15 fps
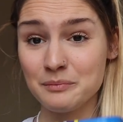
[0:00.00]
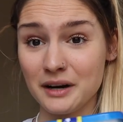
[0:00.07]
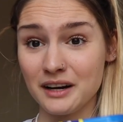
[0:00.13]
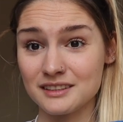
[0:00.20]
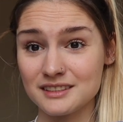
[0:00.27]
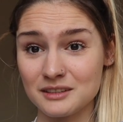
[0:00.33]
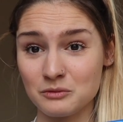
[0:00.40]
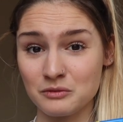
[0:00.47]

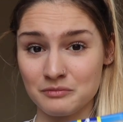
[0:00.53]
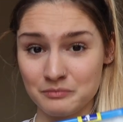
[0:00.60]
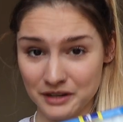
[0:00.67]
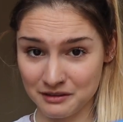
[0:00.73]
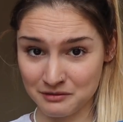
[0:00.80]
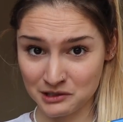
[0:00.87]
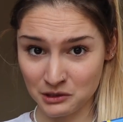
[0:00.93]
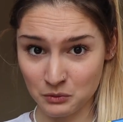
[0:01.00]
But
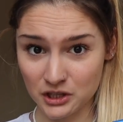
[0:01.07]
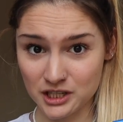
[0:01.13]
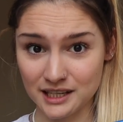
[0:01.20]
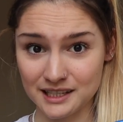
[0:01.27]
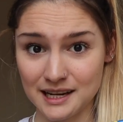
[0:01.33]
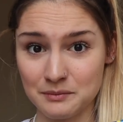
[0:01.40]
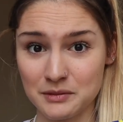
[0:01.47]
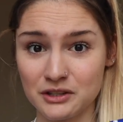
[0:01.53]
bringing your
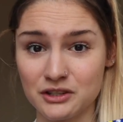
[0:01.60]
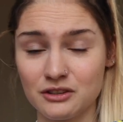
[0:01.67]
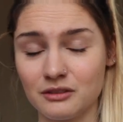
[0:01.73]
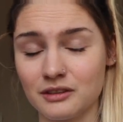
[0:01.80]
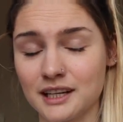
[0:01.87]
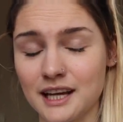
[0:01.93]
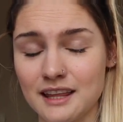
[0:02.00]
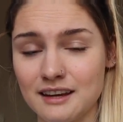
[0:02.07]
washing tablets, you
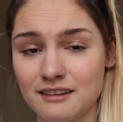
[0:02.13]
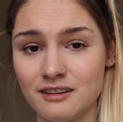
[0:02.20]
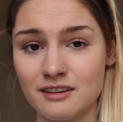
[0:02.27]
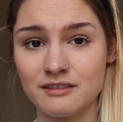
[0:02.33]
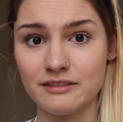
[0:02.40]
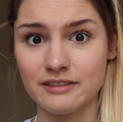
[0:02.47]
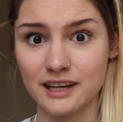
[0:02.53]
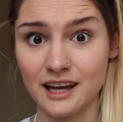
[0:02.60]
don't want to get there
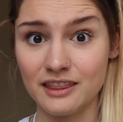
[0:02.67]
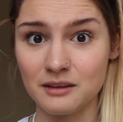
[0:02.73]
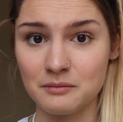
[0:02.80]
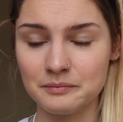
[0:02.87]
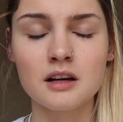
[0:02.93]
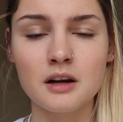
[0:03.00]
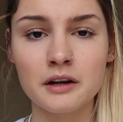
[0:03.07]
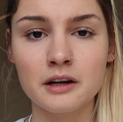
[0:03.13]
and forget
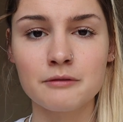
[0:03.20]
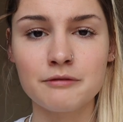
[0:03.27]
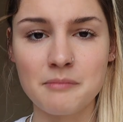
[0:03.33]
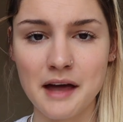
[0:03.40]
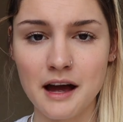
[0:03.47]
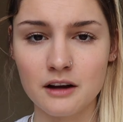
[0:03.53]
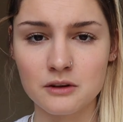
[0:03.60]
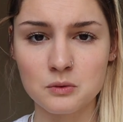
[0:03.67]
them. Going on
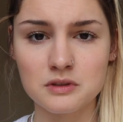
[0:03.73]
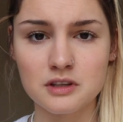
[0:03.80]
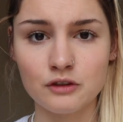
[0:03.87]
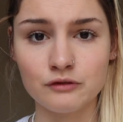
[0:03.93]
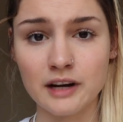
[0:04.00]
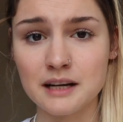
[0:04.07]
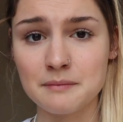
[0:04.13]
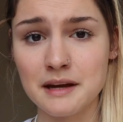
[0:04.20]
from that, I'd
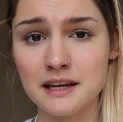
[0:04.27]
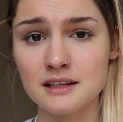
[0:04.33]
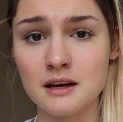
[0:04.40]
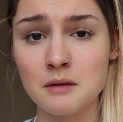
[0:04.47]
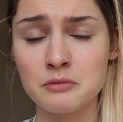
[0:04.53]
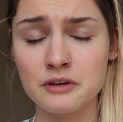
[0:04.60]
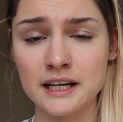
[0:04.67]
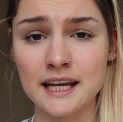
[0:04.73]
also
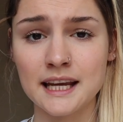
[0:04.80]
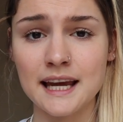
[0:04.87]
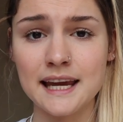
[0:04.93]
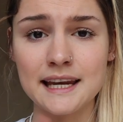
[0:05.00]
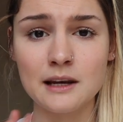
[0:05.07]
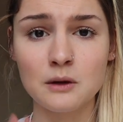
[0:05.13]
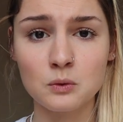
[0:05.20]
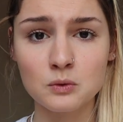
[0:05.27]
recommend bringing
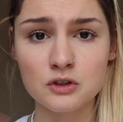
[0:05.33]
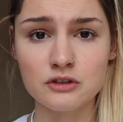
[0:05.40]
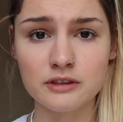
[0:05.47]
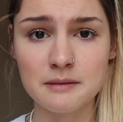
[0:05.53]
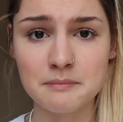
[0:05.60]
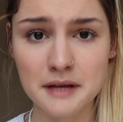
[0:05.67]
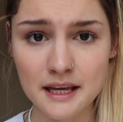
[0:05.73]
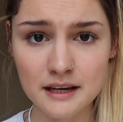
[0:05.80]
a
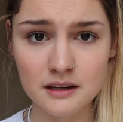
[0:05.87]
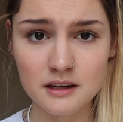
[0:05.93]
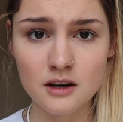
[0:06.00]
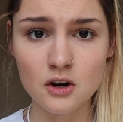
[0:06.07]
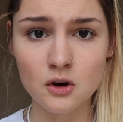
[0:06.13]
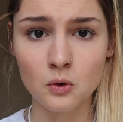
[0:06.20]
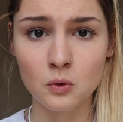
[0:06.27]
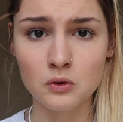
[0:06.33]
laundry
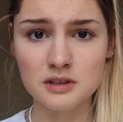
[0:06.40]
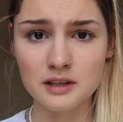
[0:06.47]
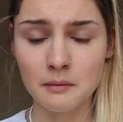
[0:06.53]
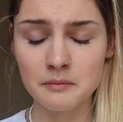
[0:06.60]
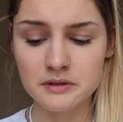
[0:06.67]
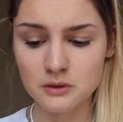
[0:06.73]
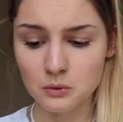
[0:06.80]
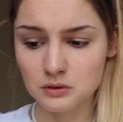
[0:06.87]
bin or
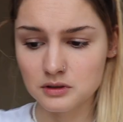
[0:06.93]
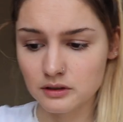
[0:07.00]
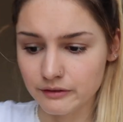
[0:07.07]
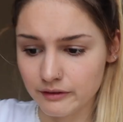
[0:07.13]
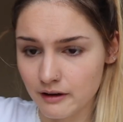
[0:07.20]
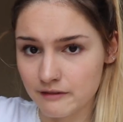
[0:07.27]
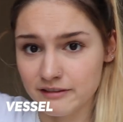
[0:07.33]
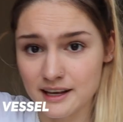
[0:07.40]
some sort
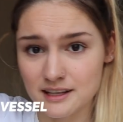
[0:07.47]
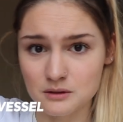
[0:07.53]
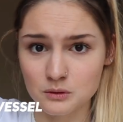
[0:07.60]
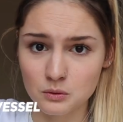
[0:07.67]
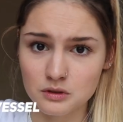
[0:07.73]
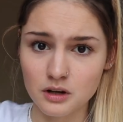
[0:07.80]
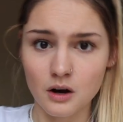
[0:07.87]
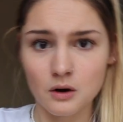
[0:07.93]
of
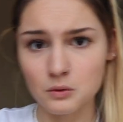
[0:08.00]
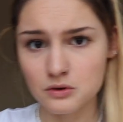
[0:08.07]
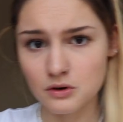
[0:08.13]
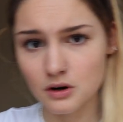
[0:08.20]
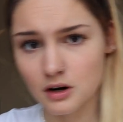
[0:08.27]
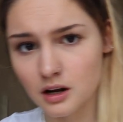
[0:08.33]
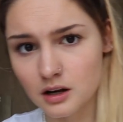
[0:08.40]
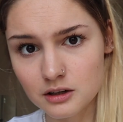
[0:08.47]
vessel to hold
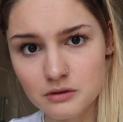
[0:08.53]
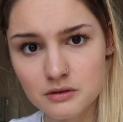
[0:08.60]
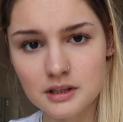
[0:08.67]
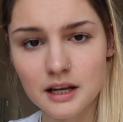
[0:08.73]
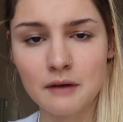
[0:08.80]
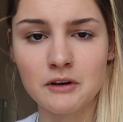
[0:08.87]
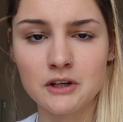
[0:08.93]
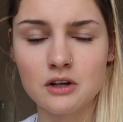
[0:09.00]
your
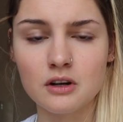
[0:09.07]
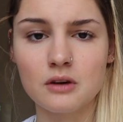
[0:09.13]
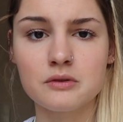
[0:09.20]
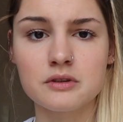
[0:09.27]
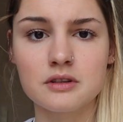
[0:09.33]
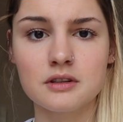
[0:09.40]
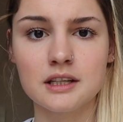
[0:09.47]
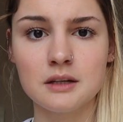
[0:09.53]
clothes when you go
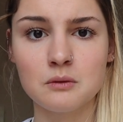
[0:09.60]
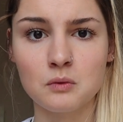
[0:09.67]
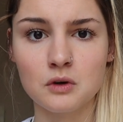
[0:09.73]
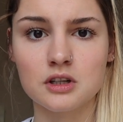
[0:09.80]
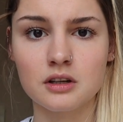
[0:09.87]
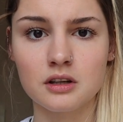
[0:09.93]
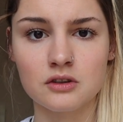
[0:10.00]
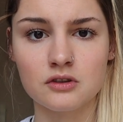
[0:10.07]
to the
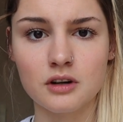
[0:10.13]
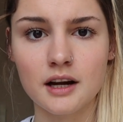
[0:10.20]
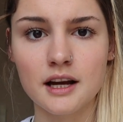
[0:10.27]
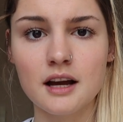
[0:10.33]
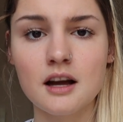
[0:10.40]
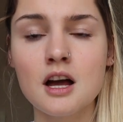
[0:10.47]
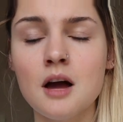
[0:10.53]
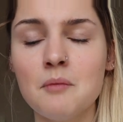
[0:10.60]
washer and
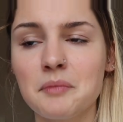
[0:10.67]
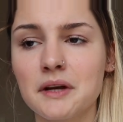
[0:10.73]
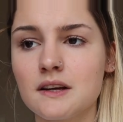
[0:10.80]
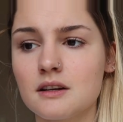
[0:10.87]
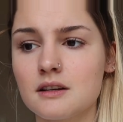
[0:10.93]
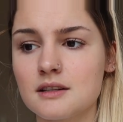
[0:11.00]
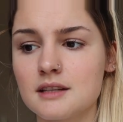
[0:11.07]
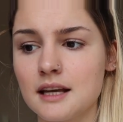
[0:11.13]
dryer,
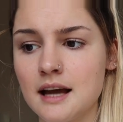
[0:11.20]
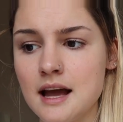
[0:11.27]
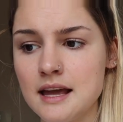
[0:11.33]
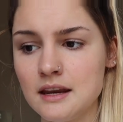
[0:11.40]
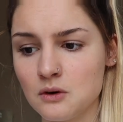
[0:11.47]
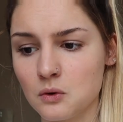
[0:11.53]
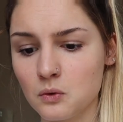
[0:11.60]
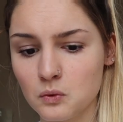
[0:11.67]
because
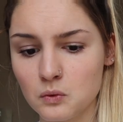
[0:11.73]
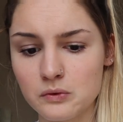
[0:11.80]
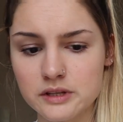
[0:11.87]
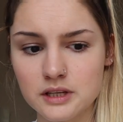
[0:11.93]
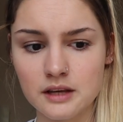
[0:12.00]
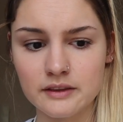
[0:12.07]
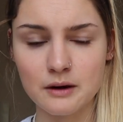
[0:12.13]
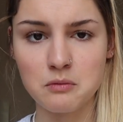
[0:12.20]
in
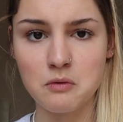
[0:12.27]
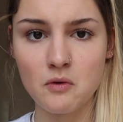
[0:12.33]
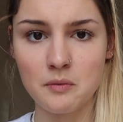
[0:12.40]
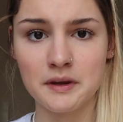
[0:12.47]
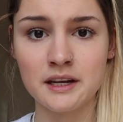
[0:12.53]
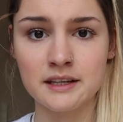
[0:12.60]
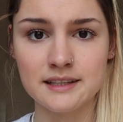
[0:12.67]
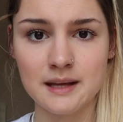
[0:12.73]
halls, they'll probably
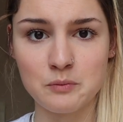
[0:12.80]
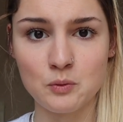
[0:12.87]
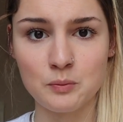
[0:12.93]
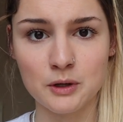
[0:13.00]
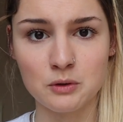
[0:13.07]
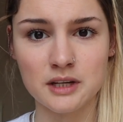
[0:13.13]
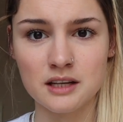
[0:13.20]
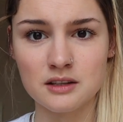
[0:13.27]
be in a separate
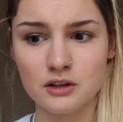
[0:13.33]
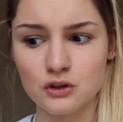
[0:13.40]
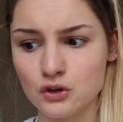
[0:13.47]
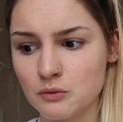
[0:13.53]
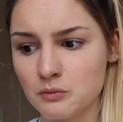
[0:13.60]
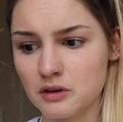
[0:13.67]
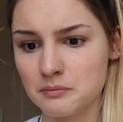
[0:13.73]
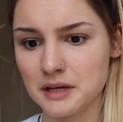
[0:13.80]
building, so you
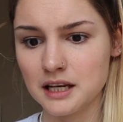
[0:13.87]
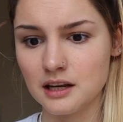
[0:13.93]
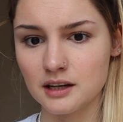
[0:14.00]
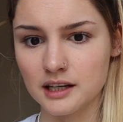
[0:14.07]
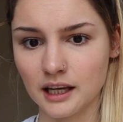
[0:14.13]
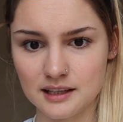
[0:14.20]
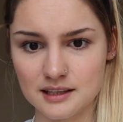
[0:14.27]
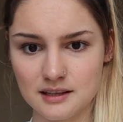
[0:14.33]
don't want to be
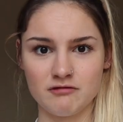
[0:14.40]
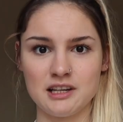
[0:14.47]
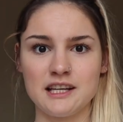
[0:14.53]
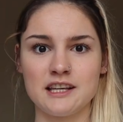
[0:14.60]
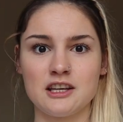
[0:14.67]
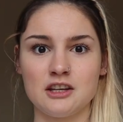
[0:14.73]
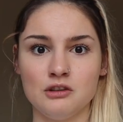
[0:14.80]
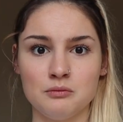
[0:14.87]
lugging this
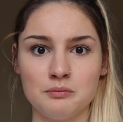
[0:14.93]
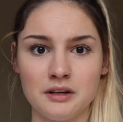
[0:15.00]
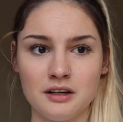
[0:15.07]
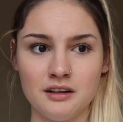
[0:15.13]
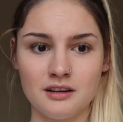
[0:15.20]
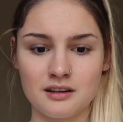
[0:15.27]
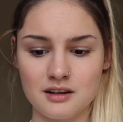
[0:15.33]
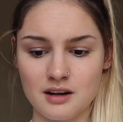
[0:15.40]
really cute
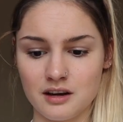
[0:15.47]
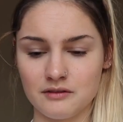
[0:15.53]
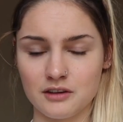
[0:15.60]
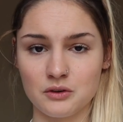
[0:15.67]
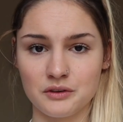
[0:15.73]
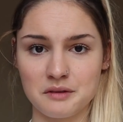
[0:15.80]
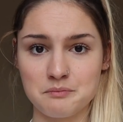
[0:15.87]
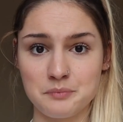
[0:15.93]
but kind of
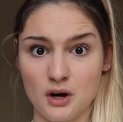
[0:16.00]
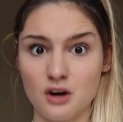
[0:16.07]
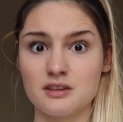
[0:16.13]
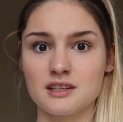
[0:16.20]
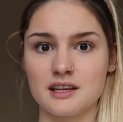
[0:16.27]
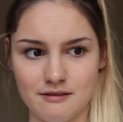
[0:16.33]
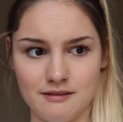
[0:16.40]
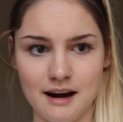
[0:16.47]
annoying
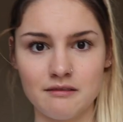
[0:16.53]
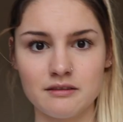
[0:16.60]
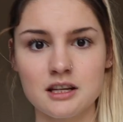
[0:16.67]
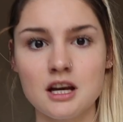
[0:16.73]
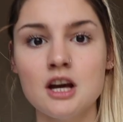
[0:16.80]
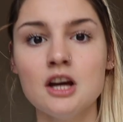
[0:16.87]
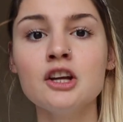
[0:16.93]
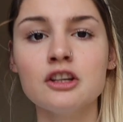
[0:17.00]
basket
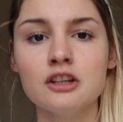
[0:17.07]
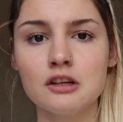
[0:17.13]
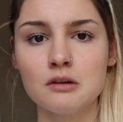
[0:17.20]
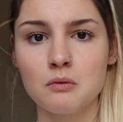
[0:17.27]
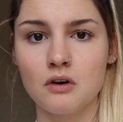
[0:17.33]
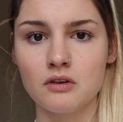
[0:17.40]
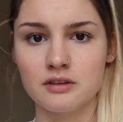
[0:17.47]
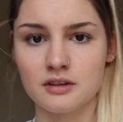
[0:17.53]
around.
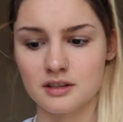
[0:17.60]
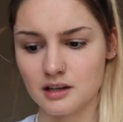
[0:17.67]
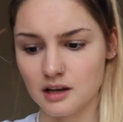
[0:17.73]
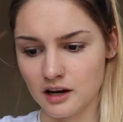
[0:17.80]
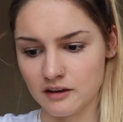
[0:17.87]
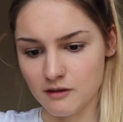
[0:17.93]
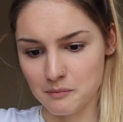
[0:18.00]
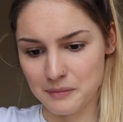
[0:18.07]
You want
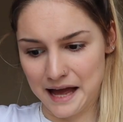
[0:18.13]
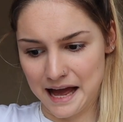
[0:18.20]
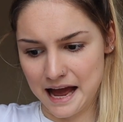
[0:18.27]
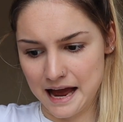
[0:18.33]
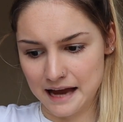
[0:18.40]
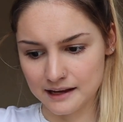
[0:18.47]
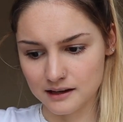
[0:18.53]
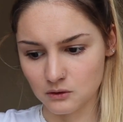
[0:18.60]
kind of a
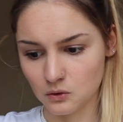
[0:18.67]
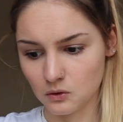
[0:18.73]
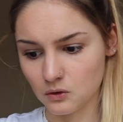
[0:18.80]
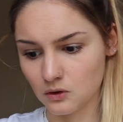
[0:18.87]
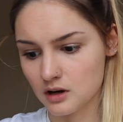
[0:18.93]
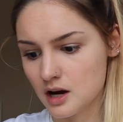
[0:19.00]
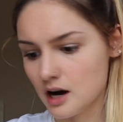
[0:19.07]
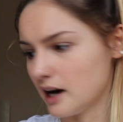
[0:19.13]
bag,
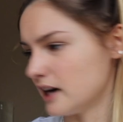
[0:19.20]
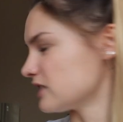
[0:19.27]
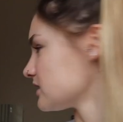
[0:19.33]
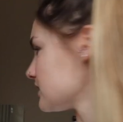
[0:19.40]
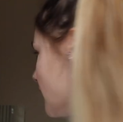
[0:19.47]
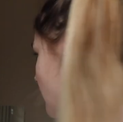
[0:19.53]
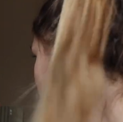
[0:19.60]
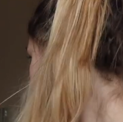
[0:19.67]
or I
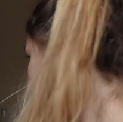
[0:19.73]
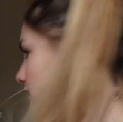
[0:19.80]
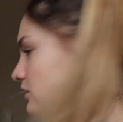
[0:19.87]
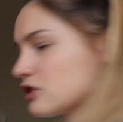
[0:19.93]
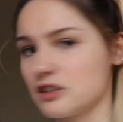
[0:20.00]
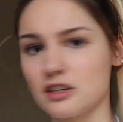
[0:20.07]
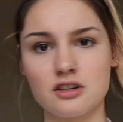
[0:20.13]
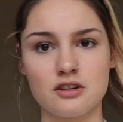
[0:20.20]
just have like a
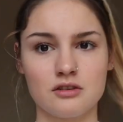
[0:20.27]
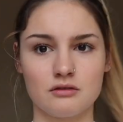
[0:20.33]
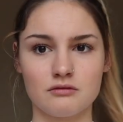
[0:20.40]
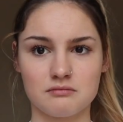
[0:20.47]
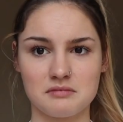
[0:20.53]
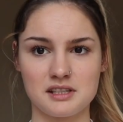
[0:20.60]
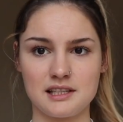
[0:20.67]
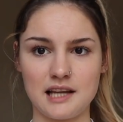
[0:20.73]

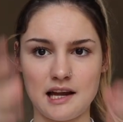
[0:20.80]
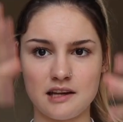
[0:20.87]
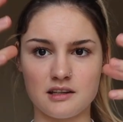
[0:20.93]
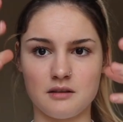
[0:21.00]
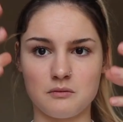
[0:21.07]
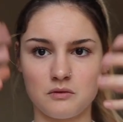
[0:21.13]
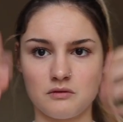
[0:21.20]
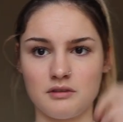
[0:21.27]
traditional
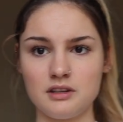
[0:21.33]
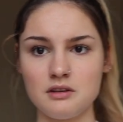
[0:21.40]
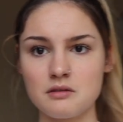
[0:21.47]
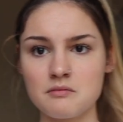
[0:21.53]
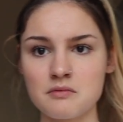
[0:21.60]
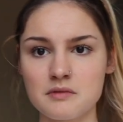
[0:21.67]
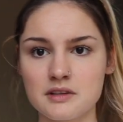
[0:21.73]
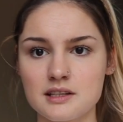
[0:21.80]
stand-up. Well, you
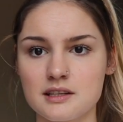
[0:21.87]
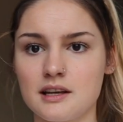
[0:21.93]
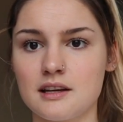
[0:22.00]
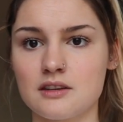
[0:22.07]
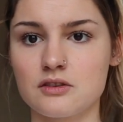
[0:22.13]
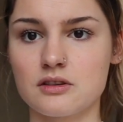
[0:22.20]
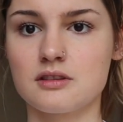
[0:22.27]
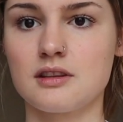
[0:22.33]
can probably see it,
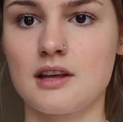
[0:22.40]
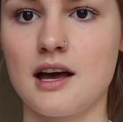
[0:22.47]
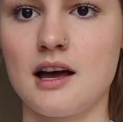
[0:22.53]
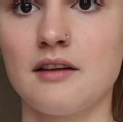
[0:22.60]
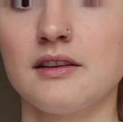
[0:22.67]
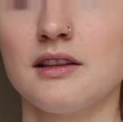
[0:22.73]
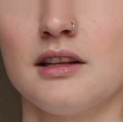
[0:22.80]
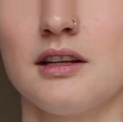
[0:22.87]
it's just
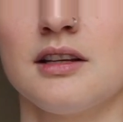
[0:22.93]
there.